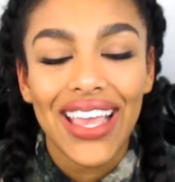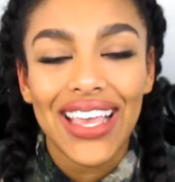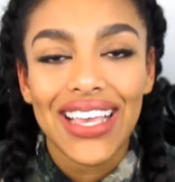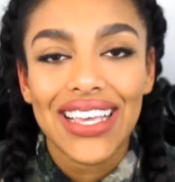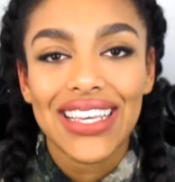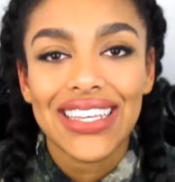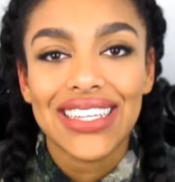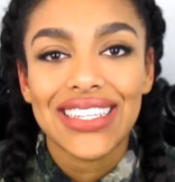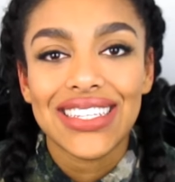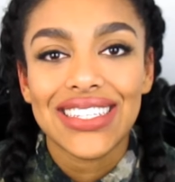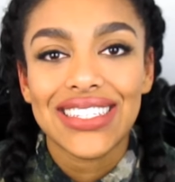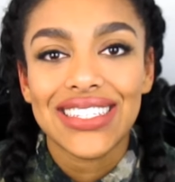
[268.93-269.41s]

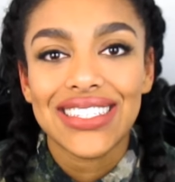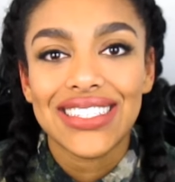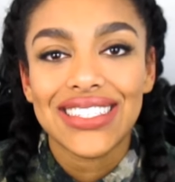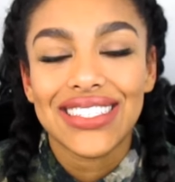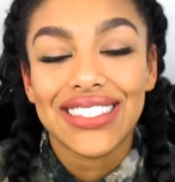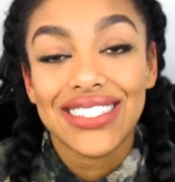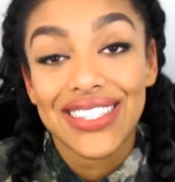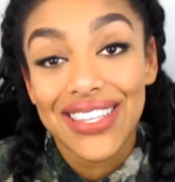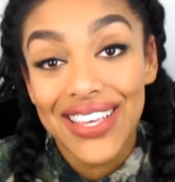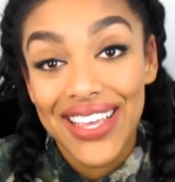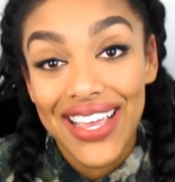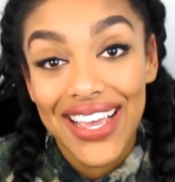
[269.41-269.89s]
And
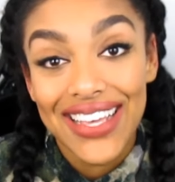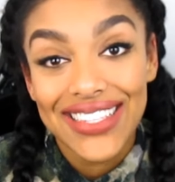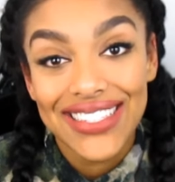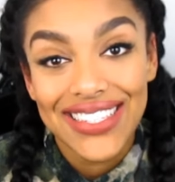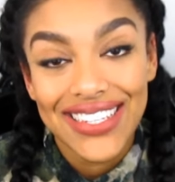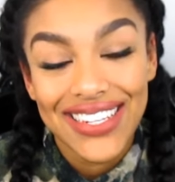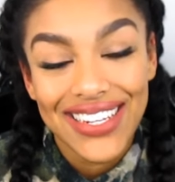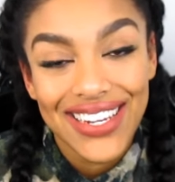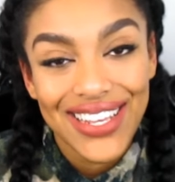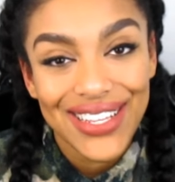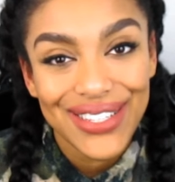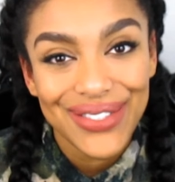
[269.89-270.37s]
see you guys
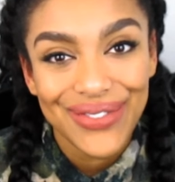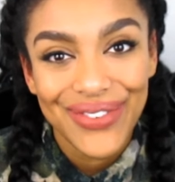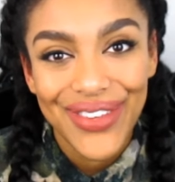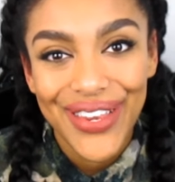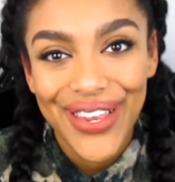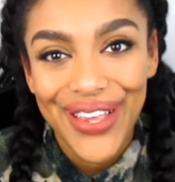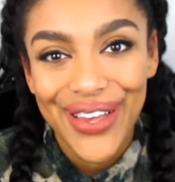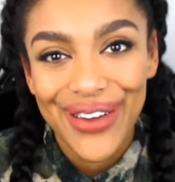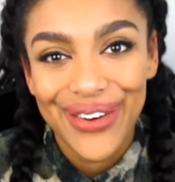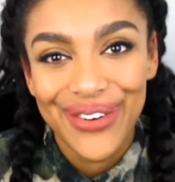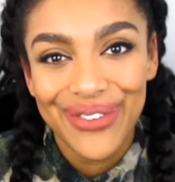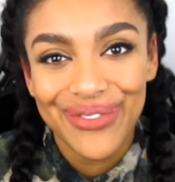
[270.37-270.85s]
in the next
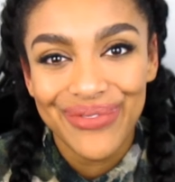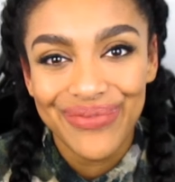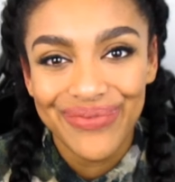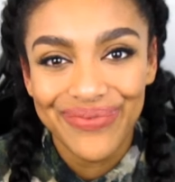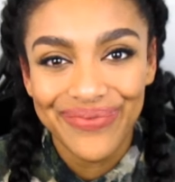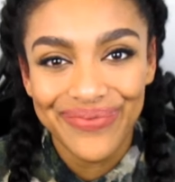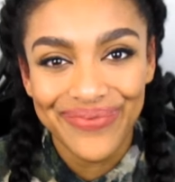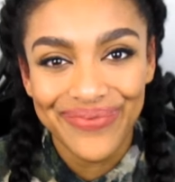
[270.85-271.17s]
video.